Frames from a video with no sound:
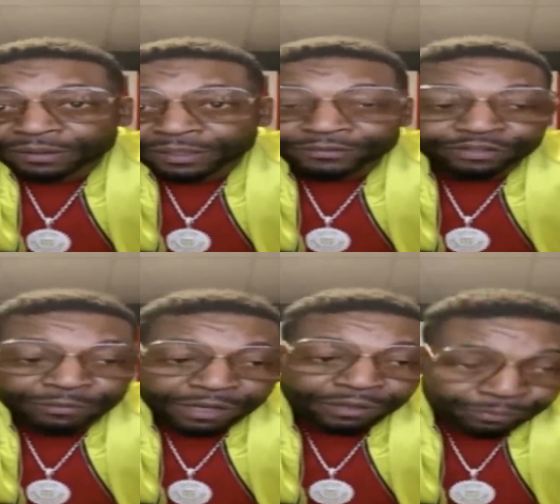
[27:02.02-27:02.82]
into
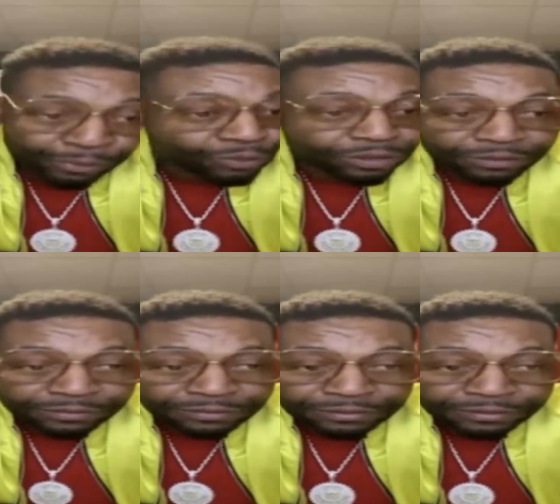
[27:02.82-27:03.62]
my computer,
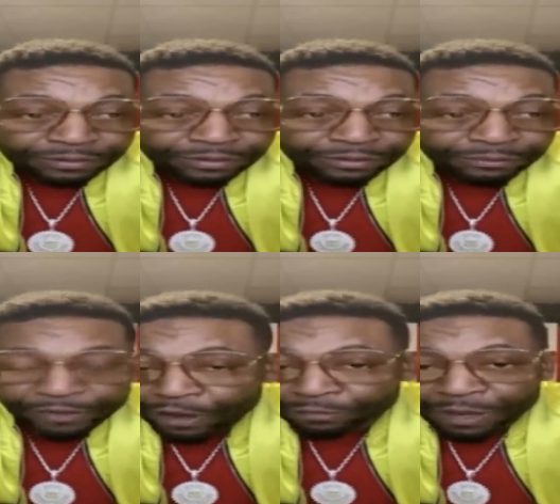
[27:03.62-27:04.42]

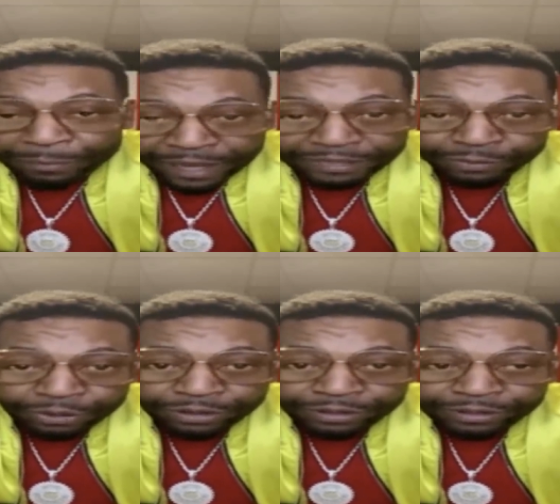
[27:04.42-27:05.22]
found my
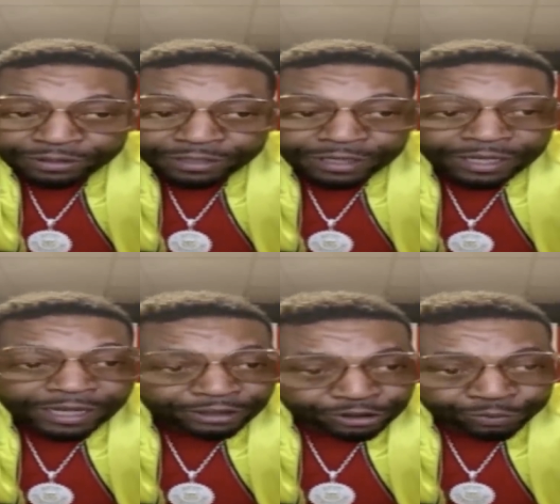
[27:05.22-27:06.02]
password,
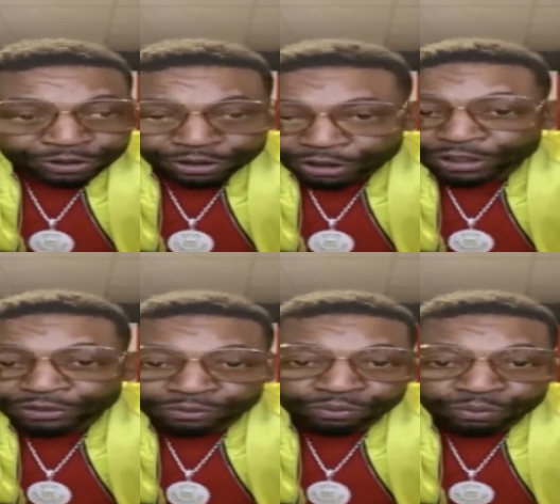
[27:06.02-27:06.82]
and she was looking
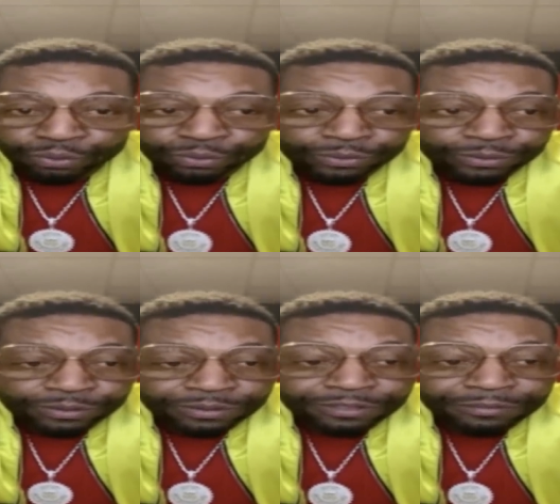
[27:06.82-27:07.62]
through
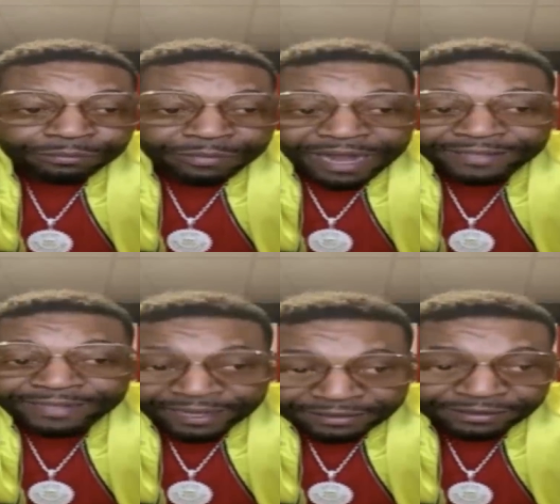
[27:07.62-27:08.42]
my
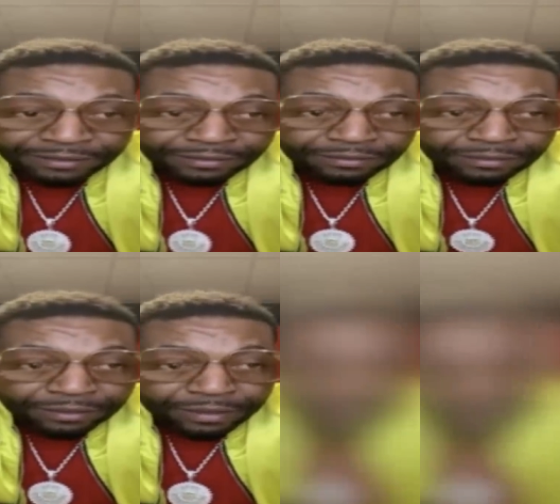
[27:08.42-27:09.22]
texts.
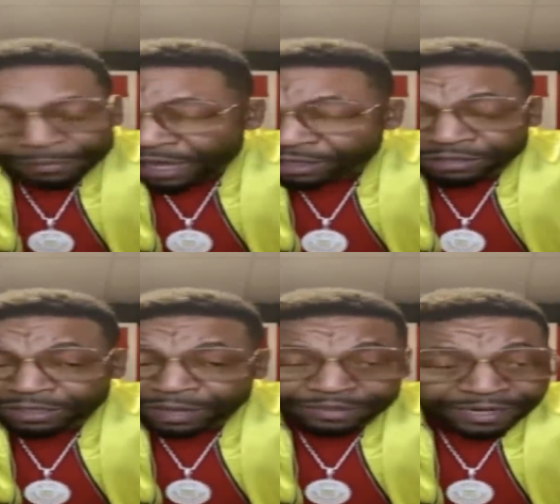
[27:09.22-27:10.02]
And
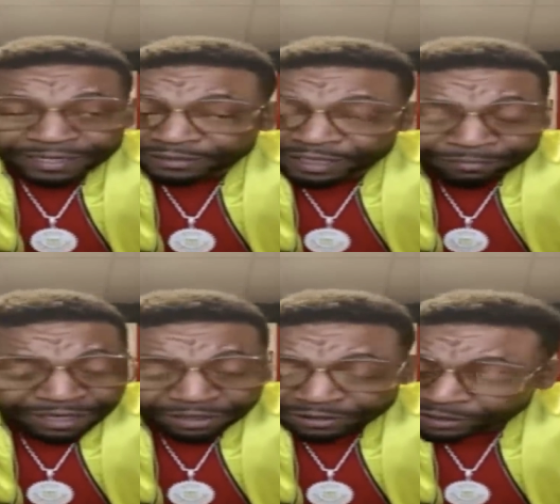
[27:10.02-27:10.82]
like I said, I'm
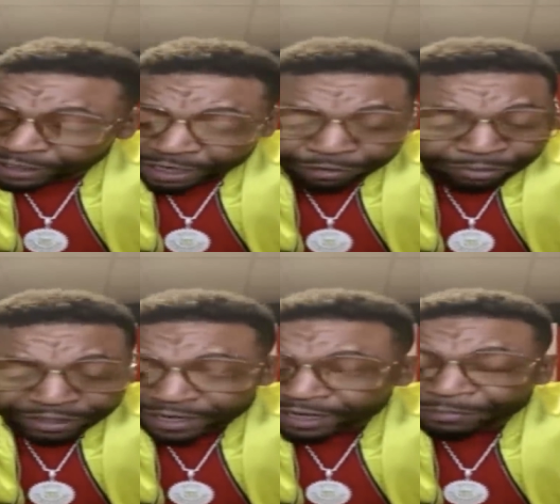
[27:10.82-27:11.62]
not gonna sit here and play
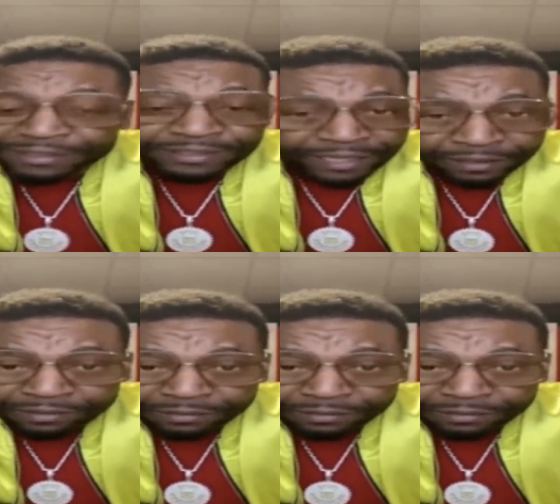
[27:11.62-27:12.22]
like I'm a saint,